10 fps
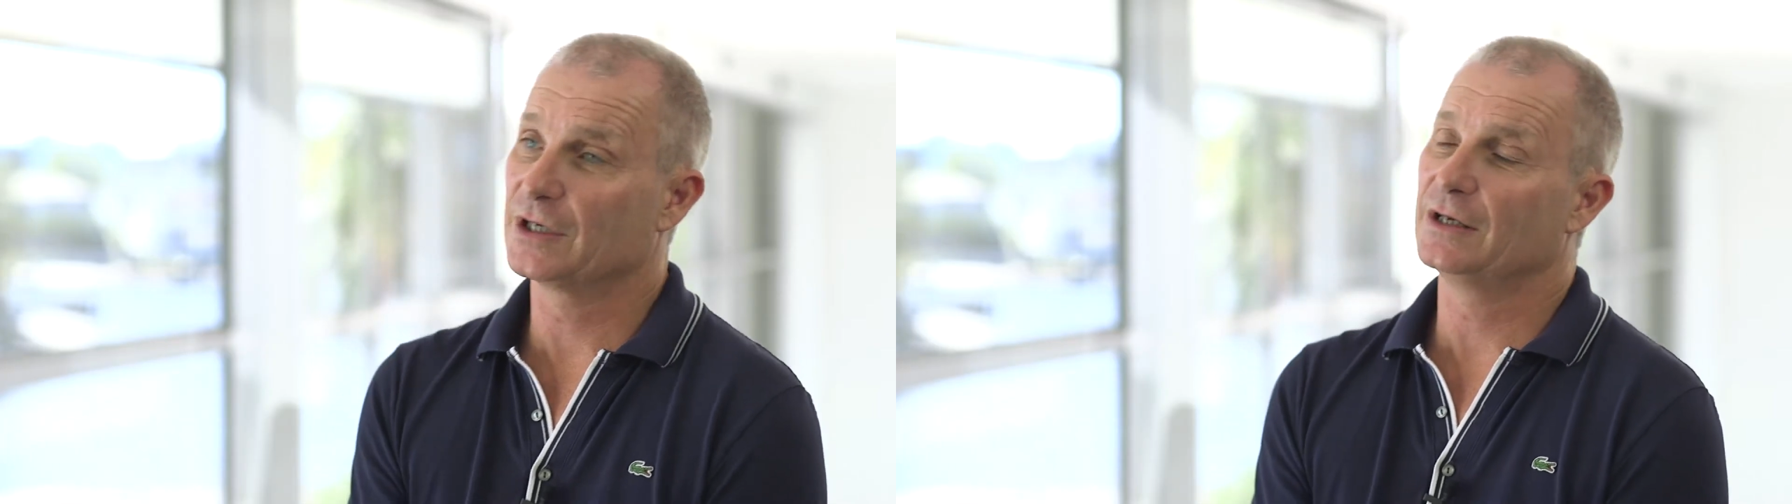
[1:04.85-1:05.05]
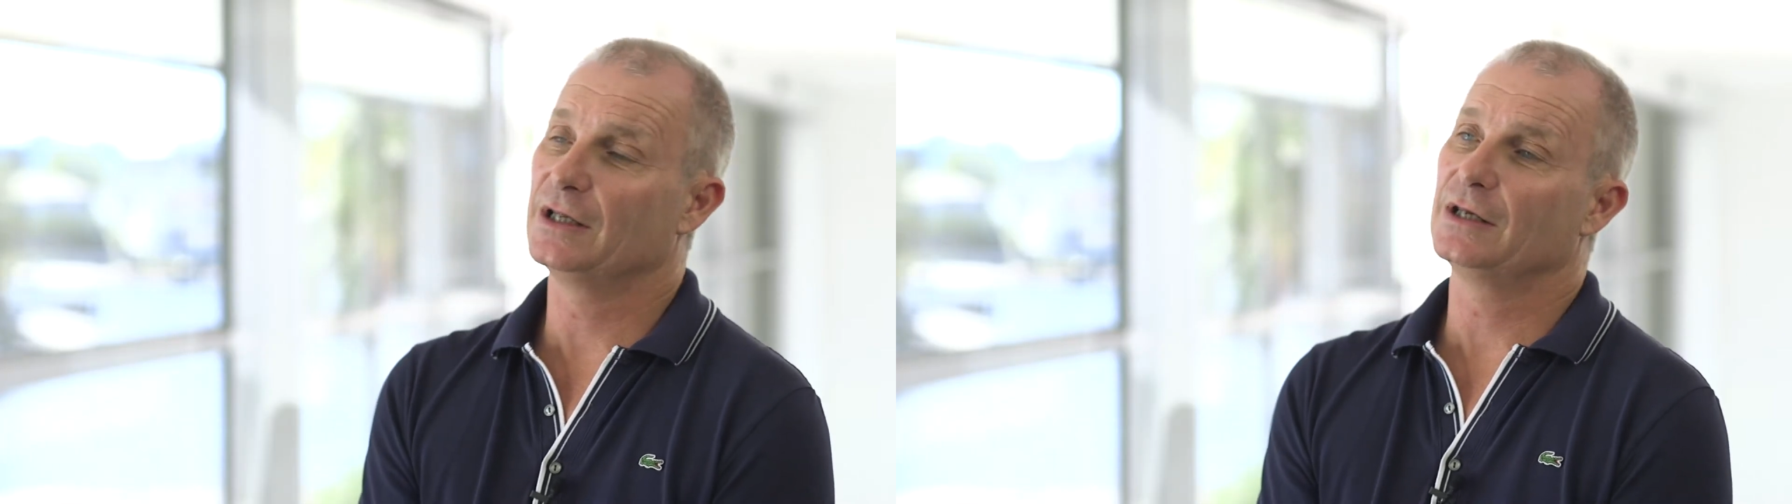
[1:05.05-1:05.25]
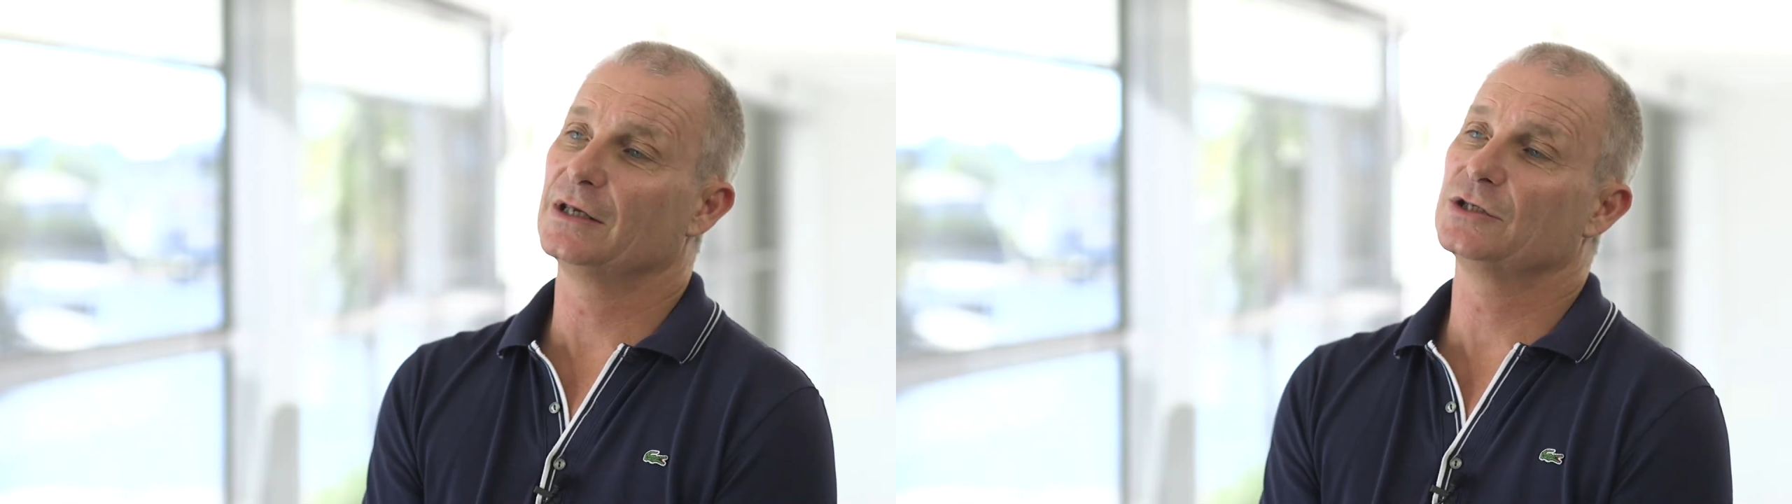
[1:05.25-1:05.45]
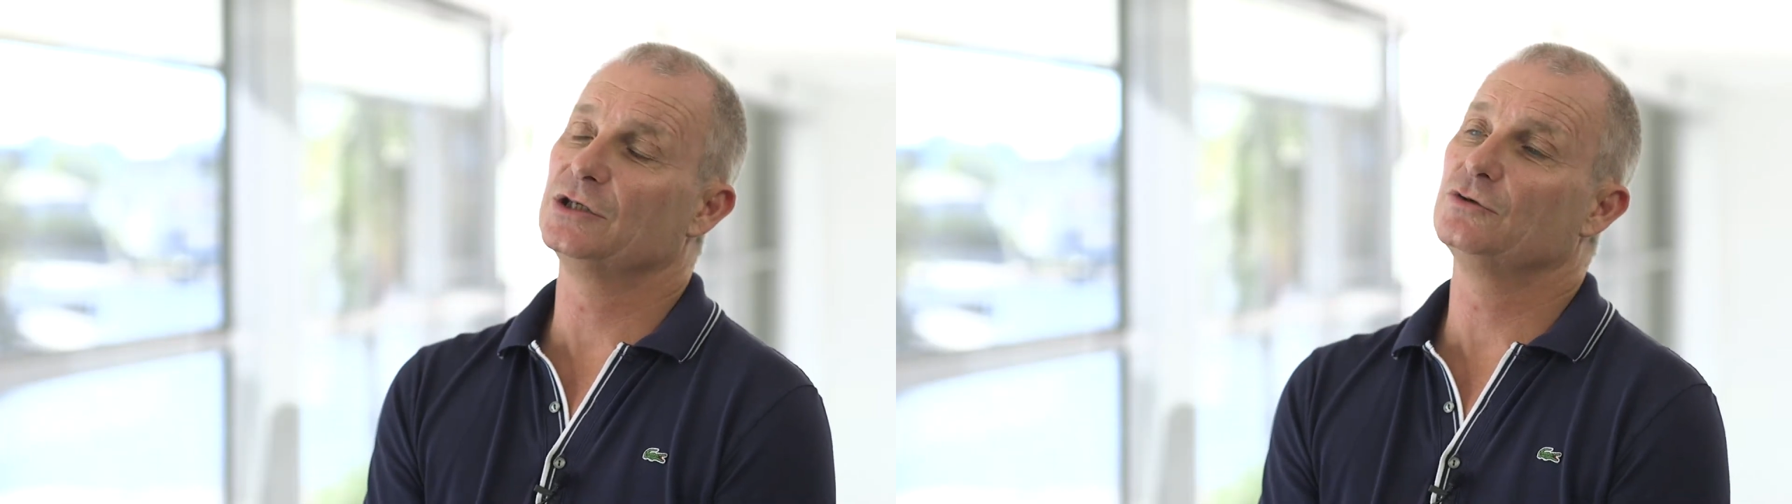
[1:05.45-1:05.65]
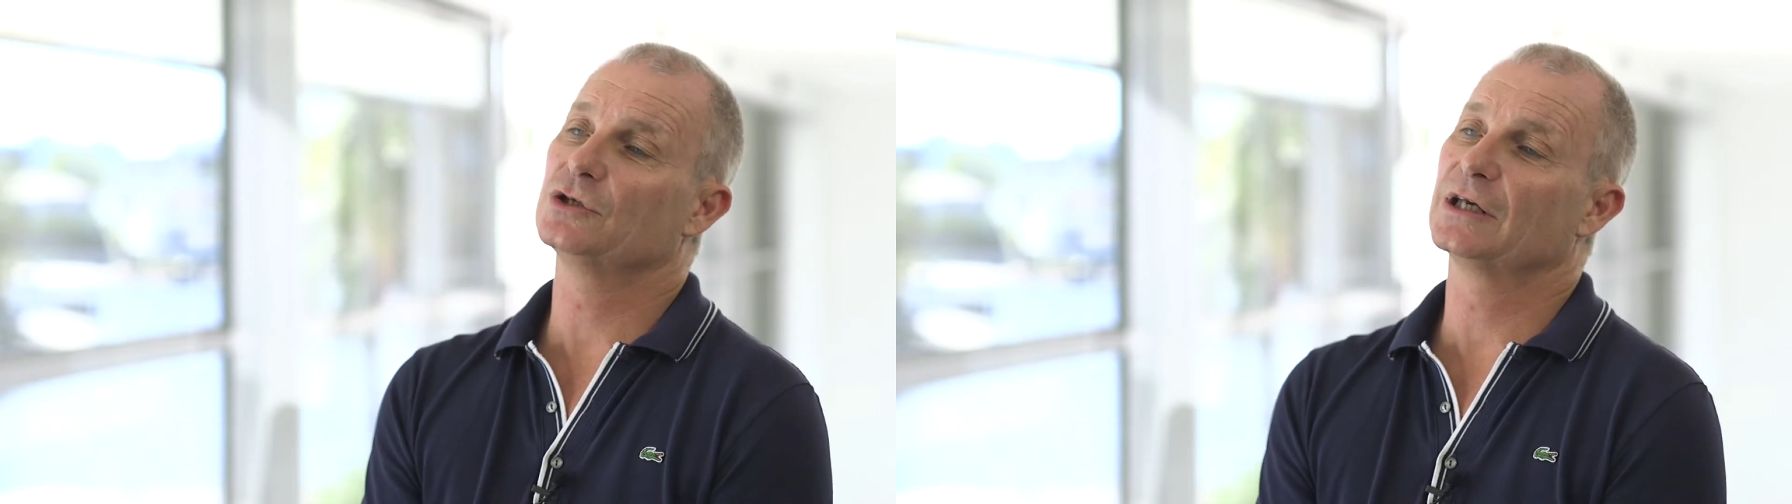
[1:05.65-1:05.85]
technique
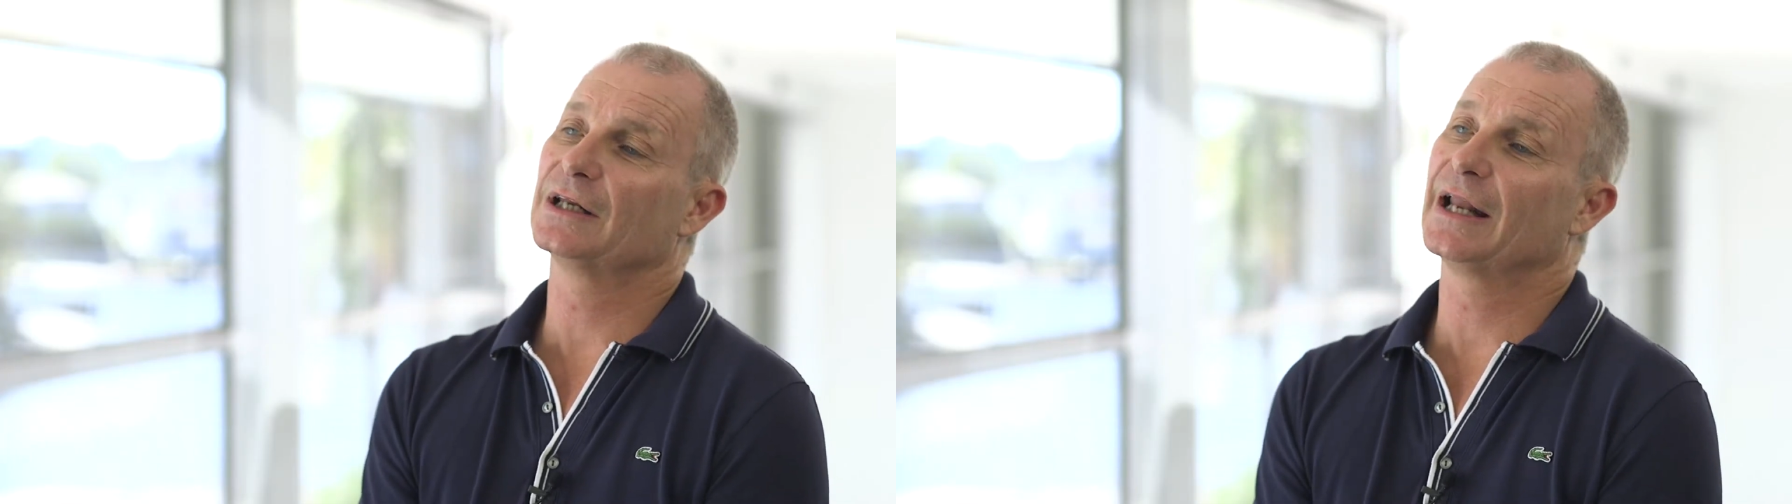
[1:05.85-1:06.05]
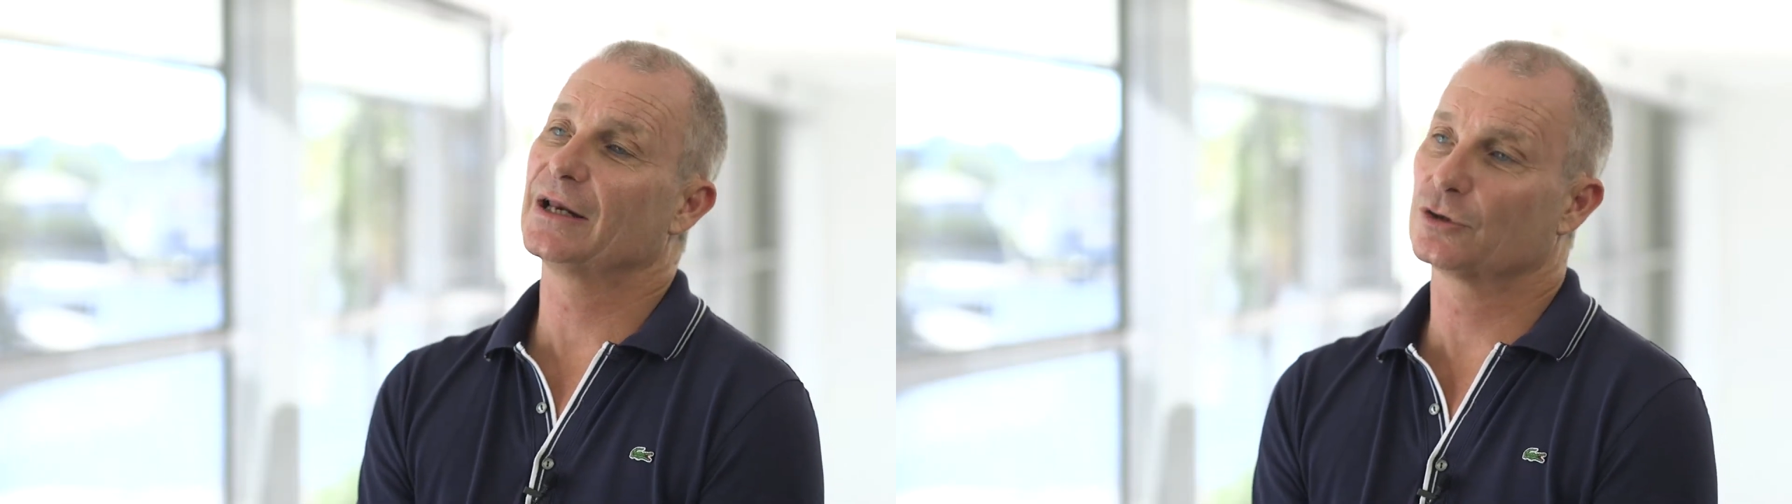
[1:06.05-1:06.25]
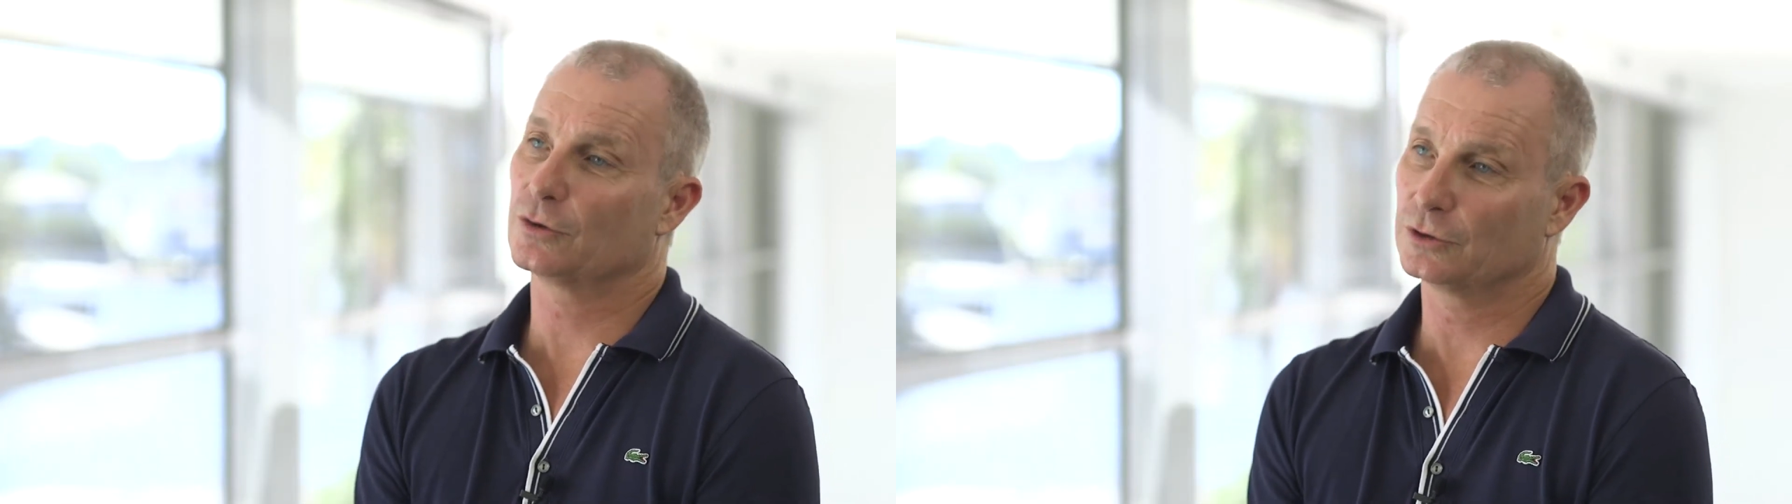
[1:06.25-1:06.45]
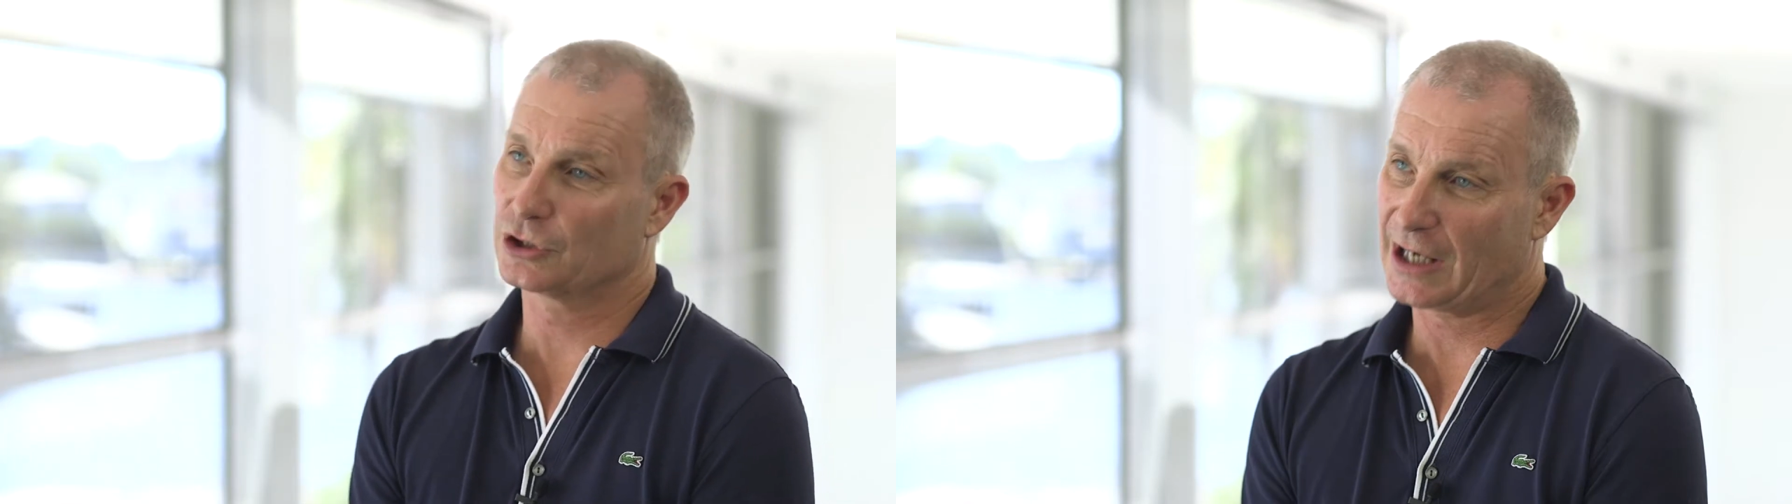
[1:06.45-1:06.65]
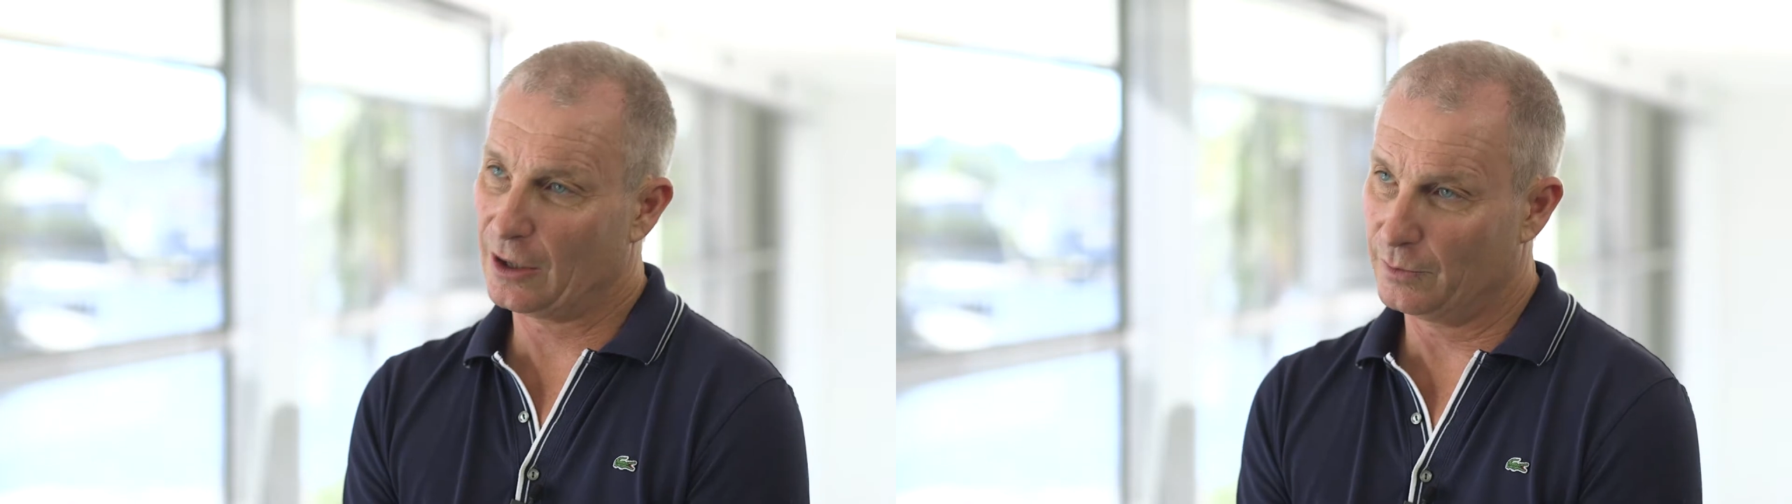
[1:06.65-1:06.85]
is using an electrical
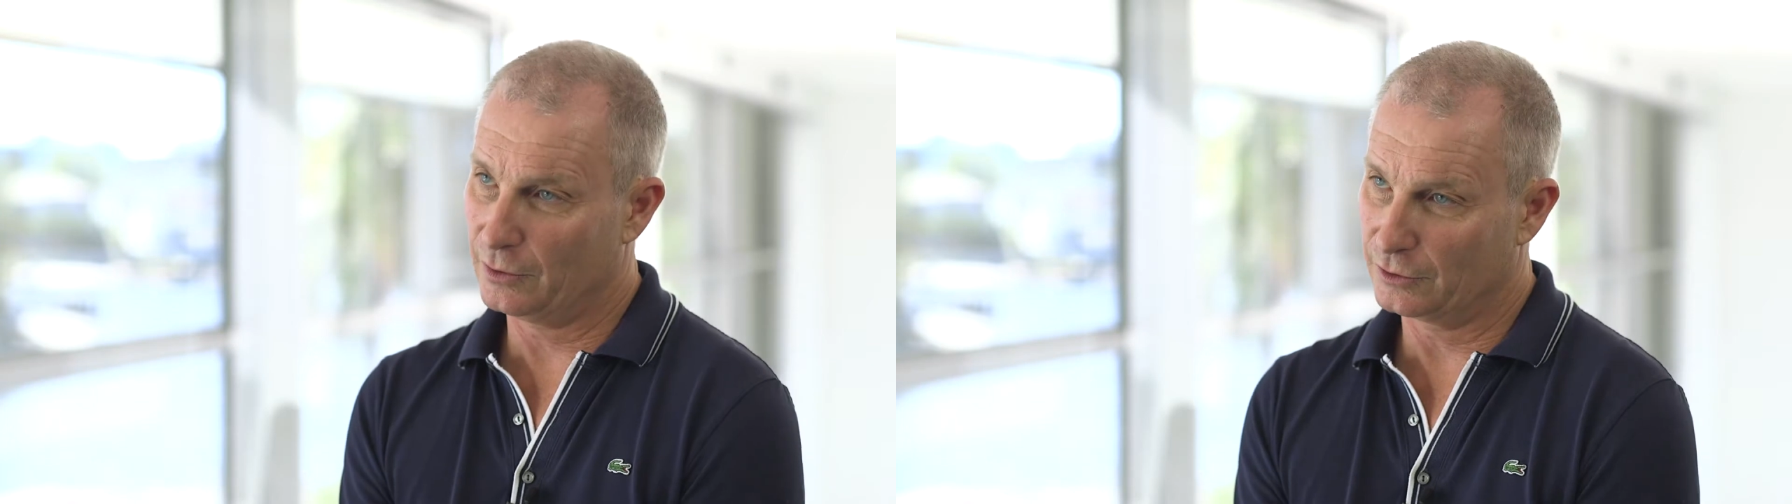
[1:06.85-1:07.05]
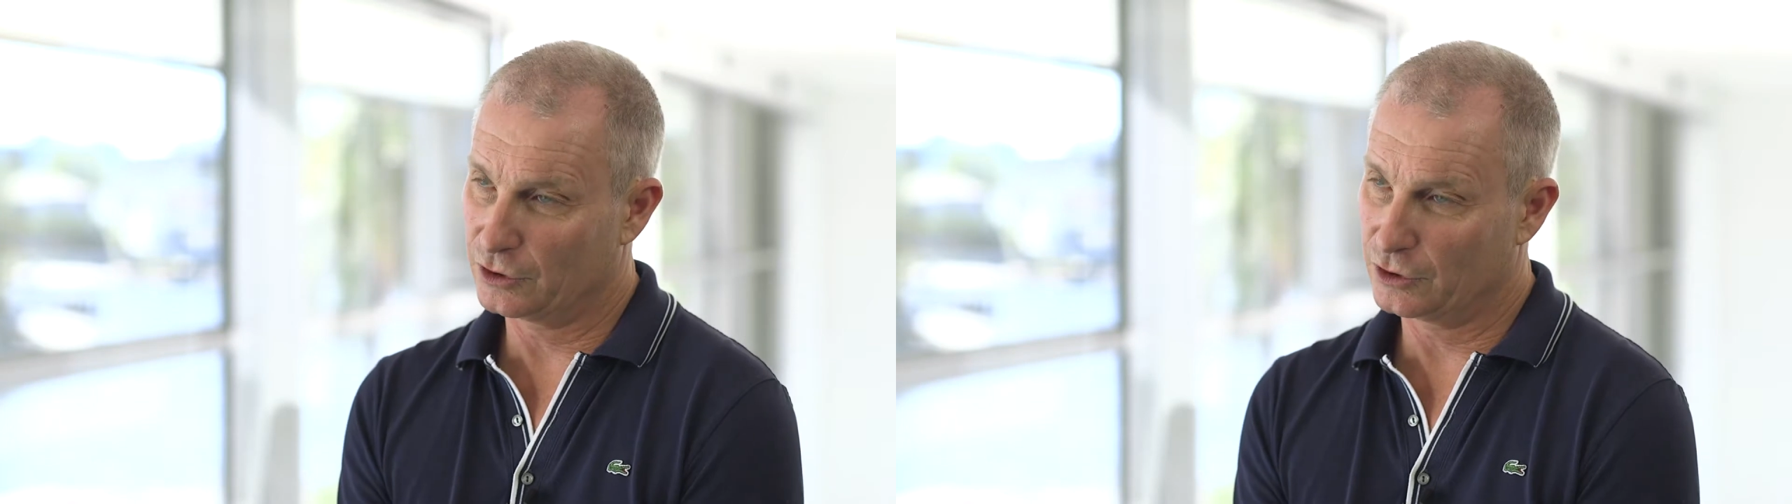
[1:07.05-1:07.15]
scalpel